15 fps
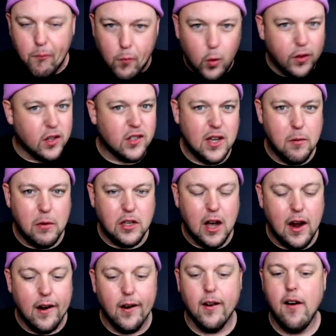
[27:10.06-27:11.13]
with the same
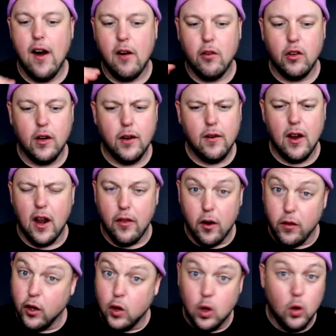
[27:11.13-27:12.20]
attire, everything, and they're
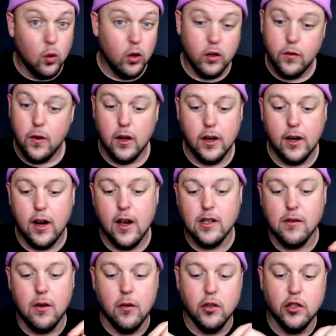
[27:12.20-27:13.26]
the coolest fucking guys
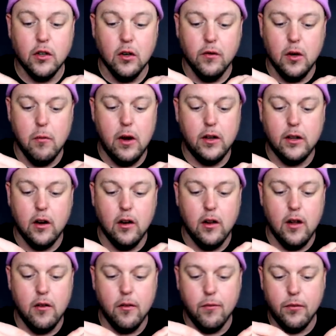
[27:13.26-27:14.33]
I've ever served in my entire
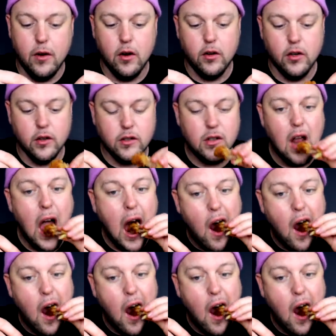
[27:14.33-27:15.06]
life. They're just